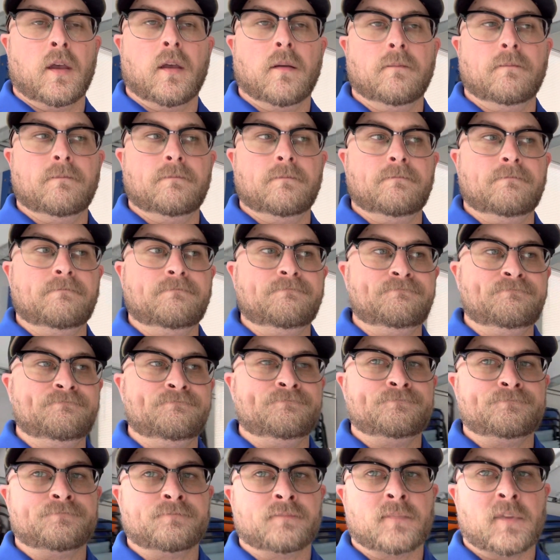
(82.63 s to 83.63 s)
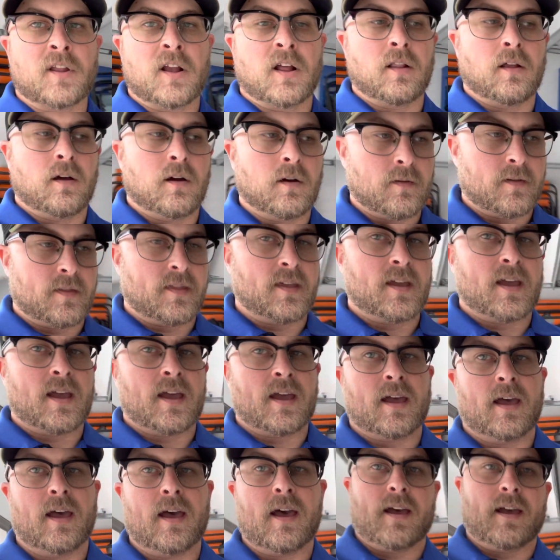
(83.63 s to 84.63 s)
Along with
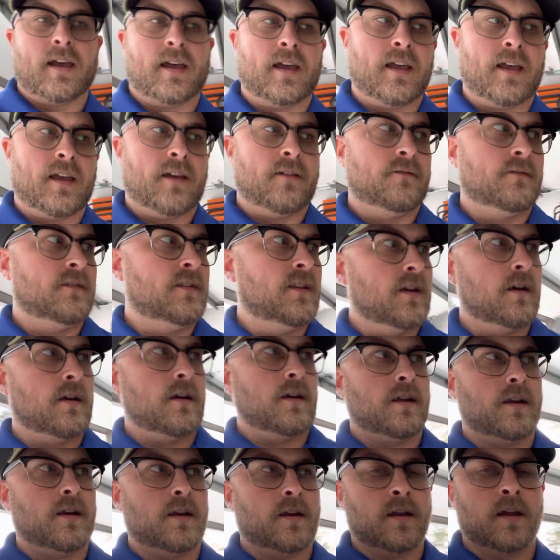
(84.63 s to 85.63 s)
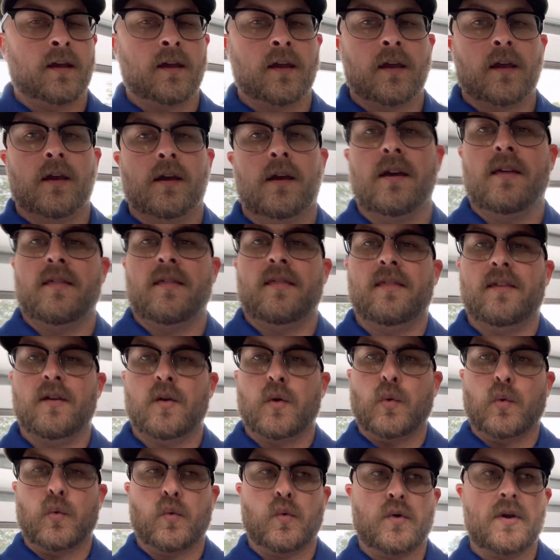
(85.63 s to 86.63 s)
that, I have done the
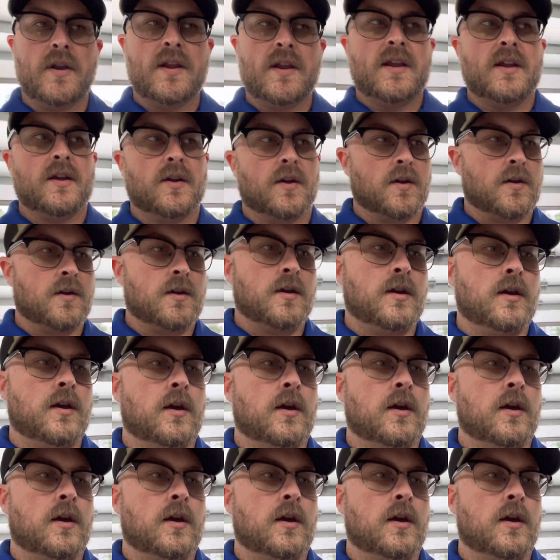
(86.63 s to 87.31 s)
rear